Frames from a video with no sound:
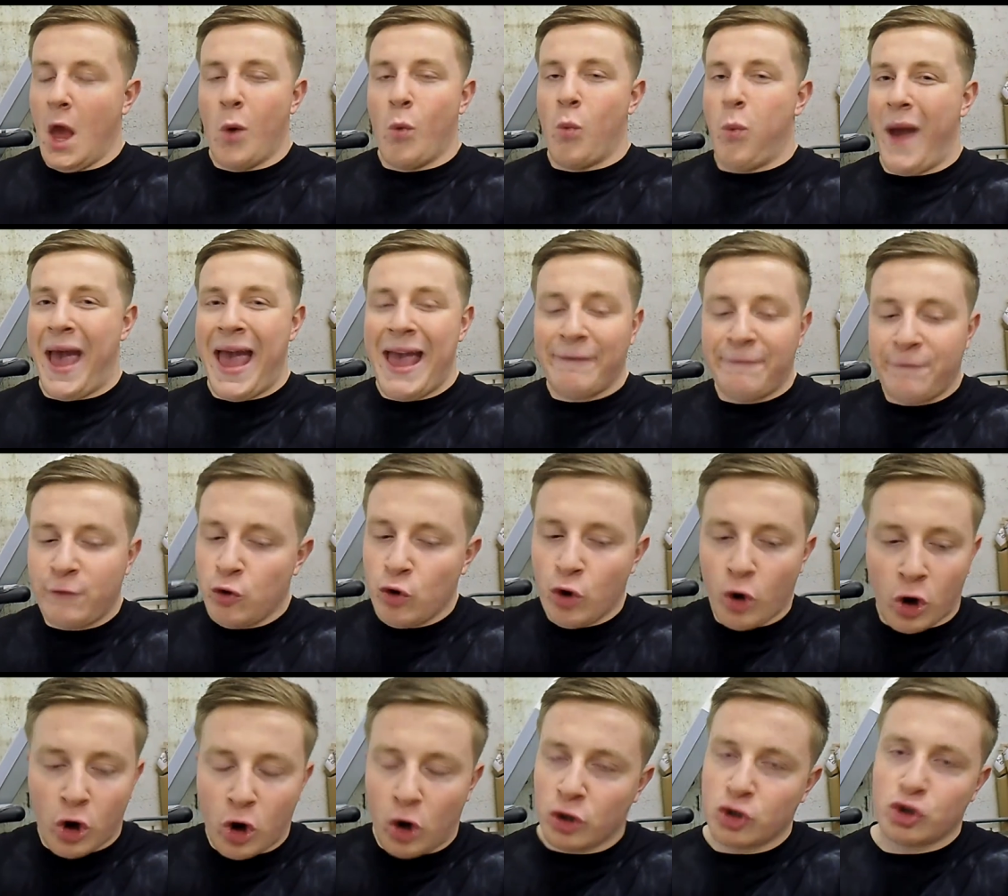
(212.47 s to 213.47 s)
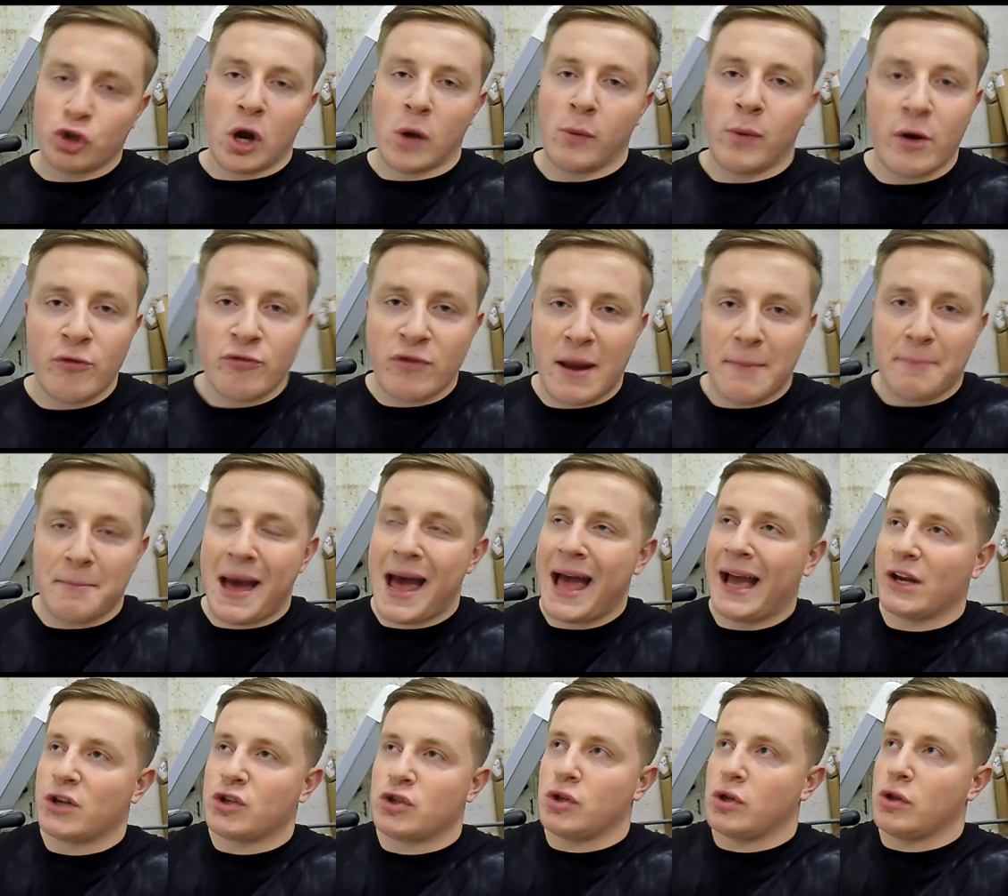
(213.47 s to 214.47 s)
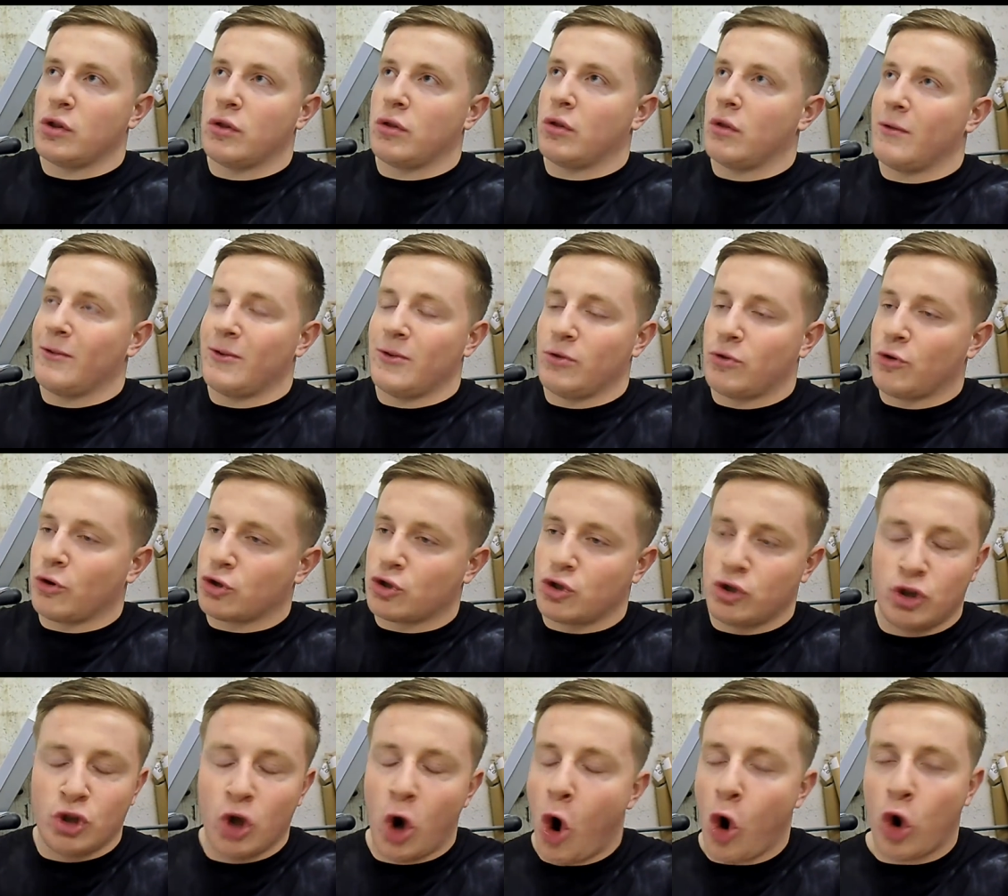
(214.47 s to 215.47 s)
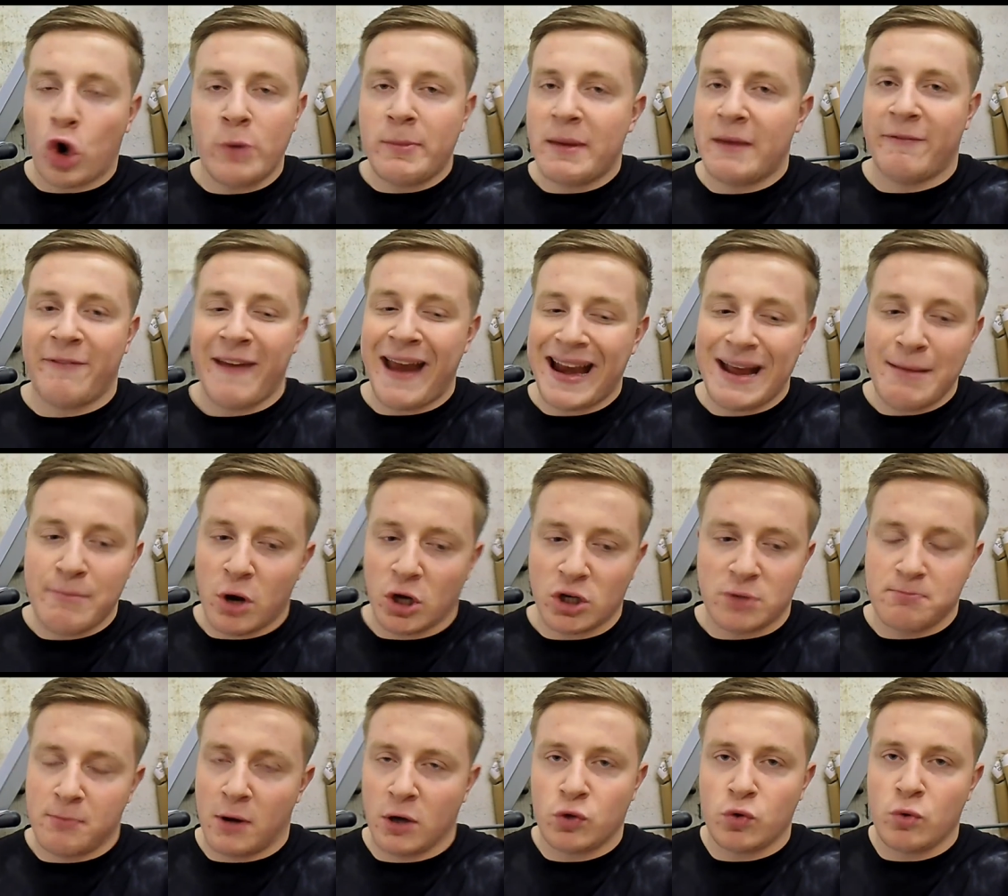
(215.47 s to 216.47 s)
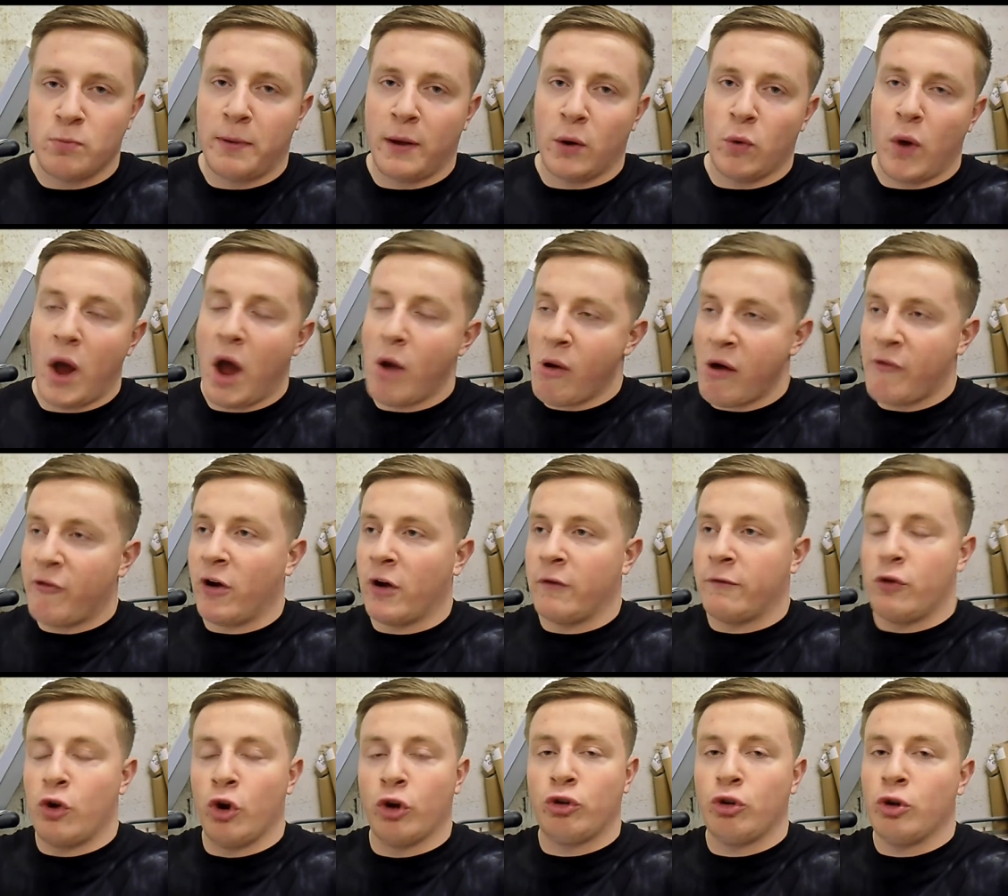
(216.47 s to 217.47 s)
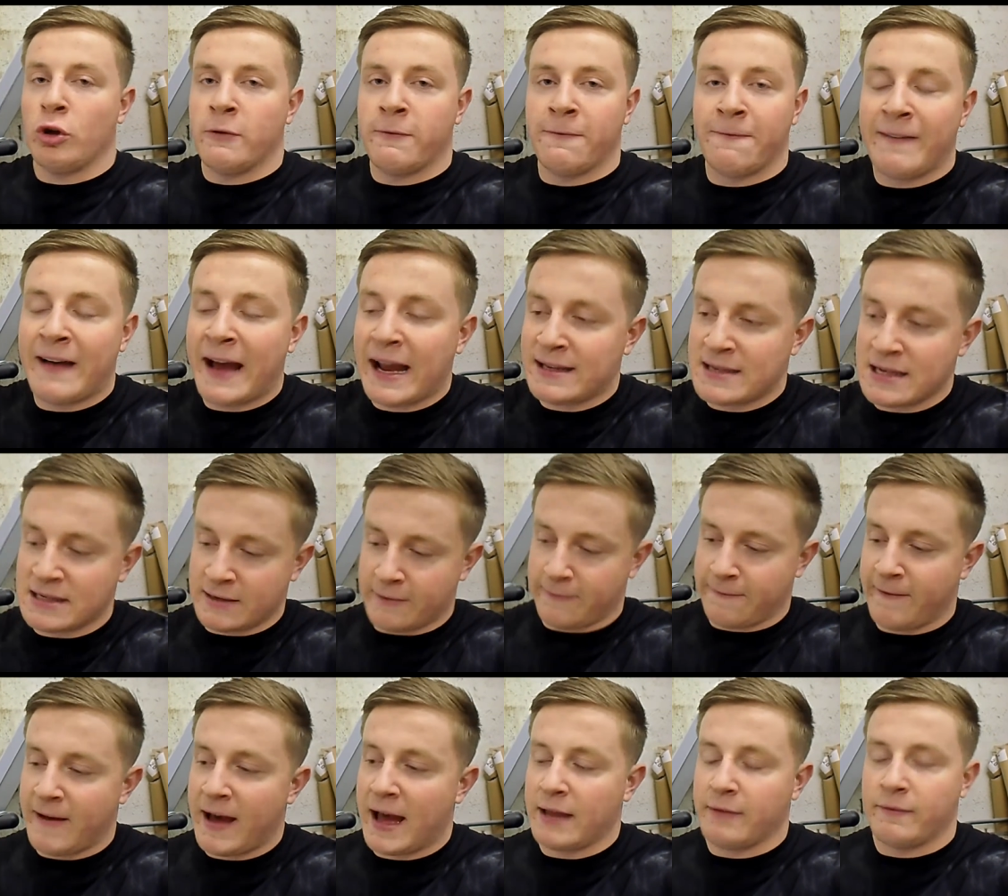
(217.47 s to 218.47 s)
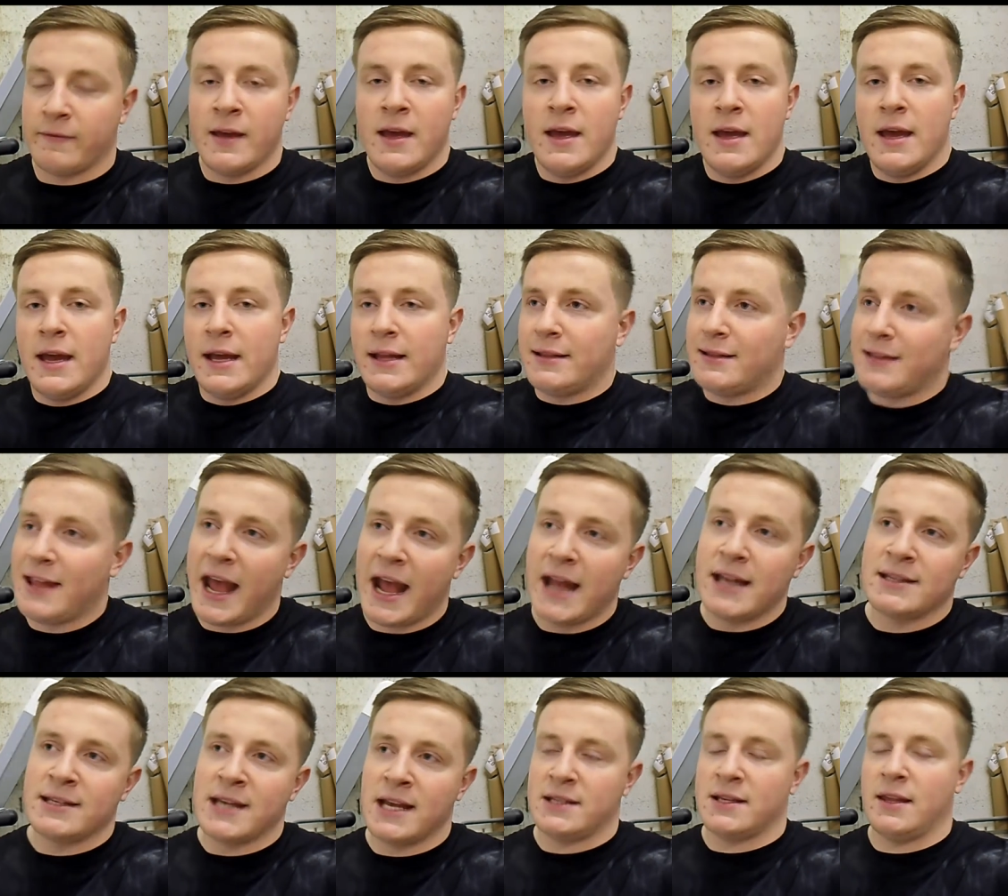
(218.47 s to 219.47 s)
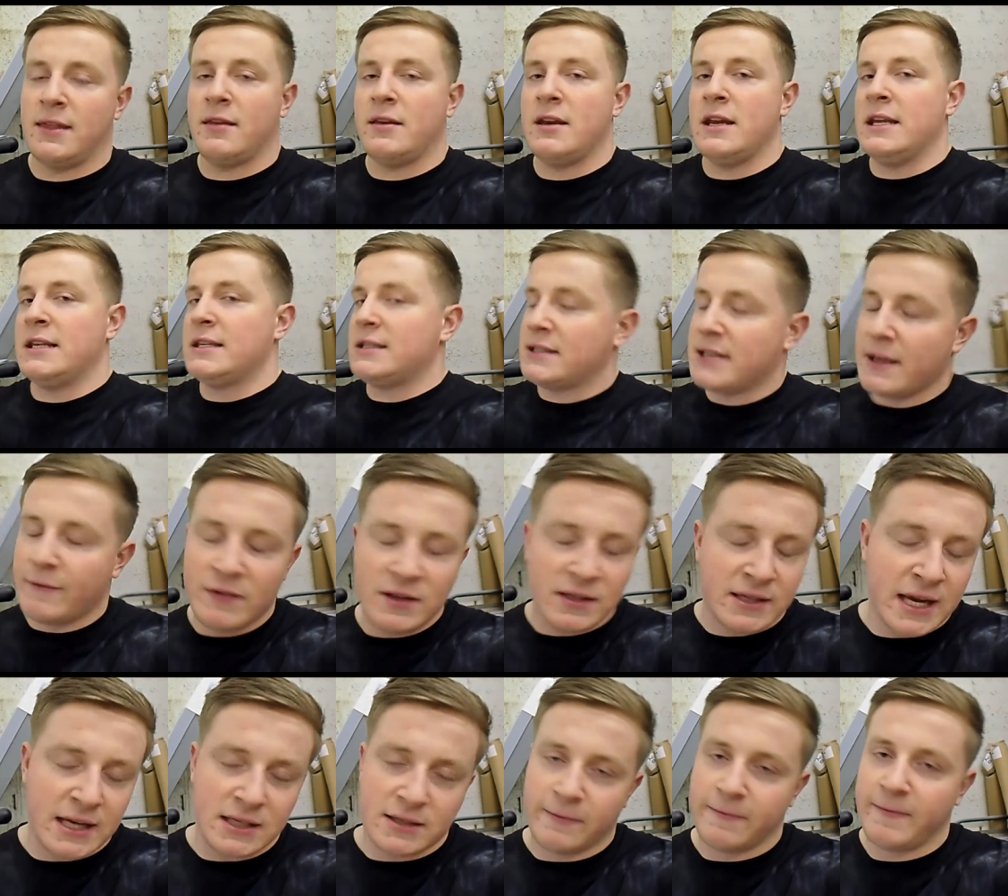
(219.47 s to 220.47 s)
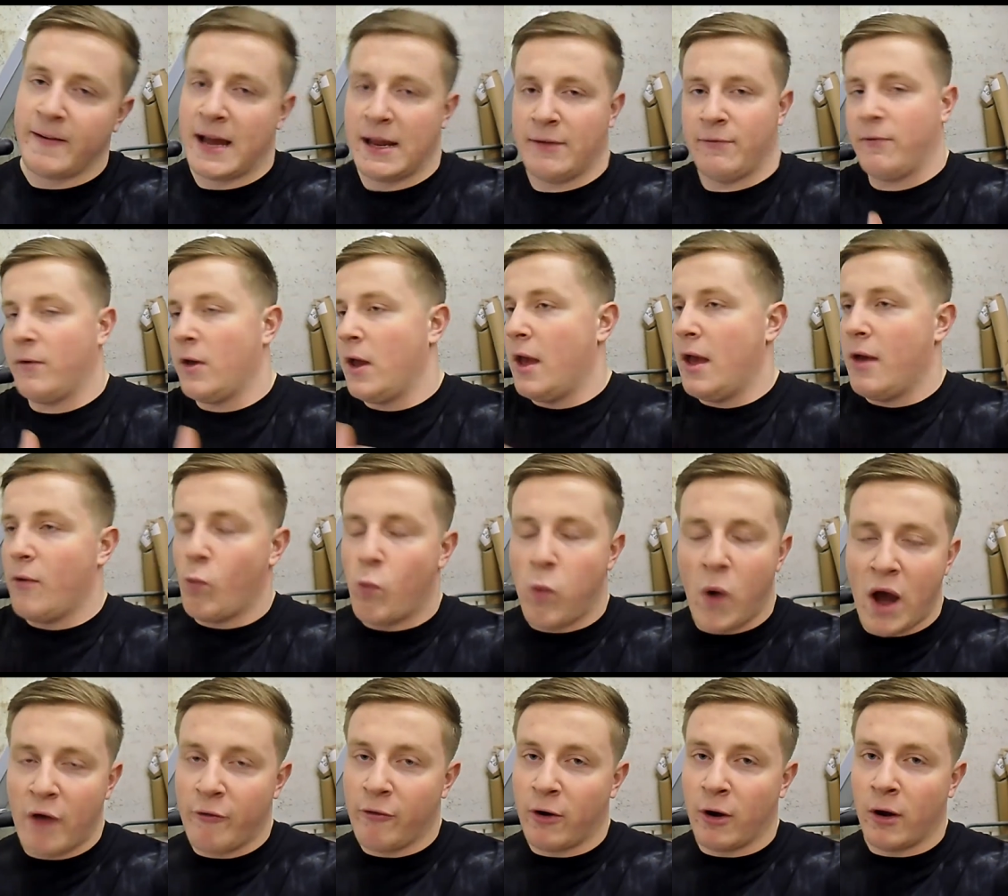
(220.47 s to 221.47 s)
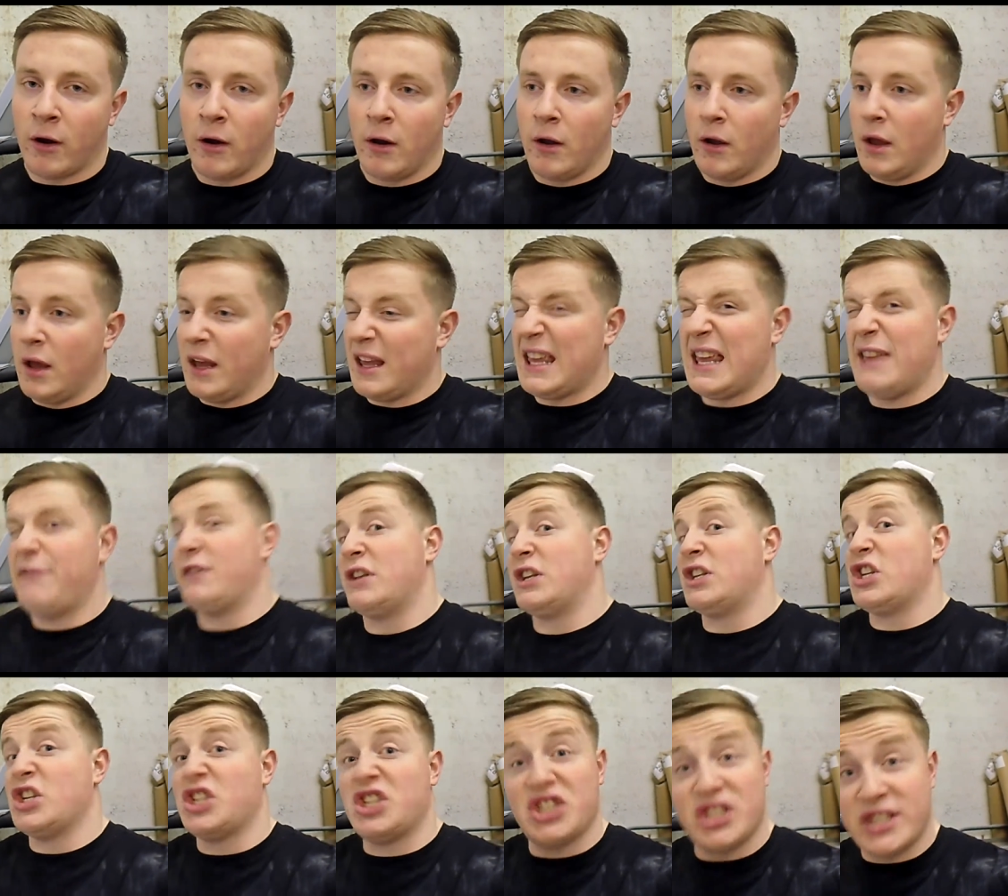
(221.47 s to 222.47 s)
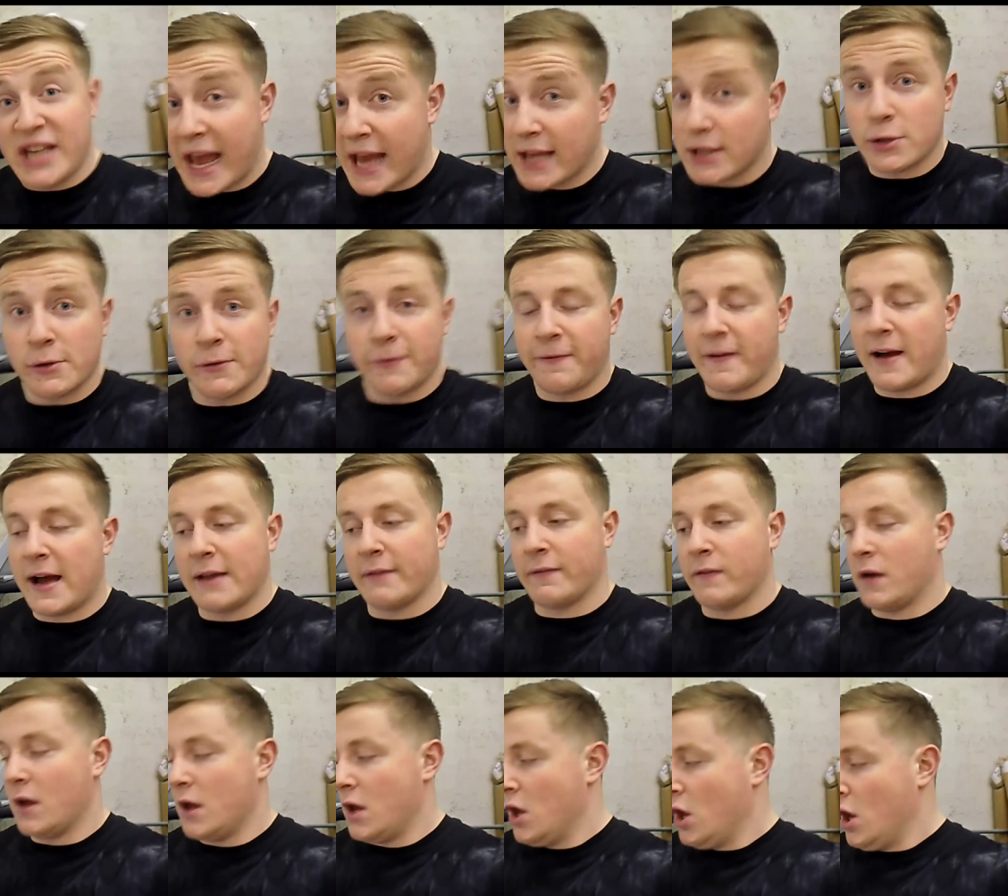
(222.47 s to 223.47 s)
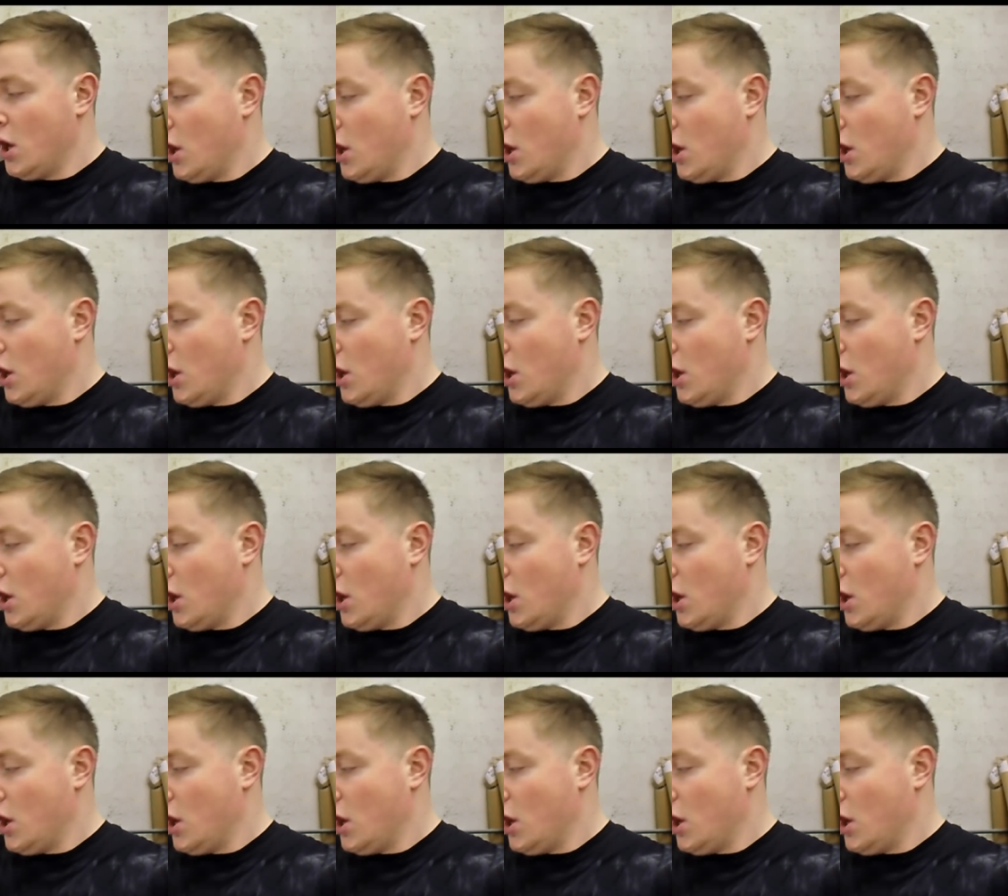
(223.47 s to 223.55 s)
If you are constantly a 1 rep max, there's not going to be very much muscle built. However, if you're doing 5 sets of 5, 10 sets of 3, 7 sets of 5, whatever, even just sets of 5,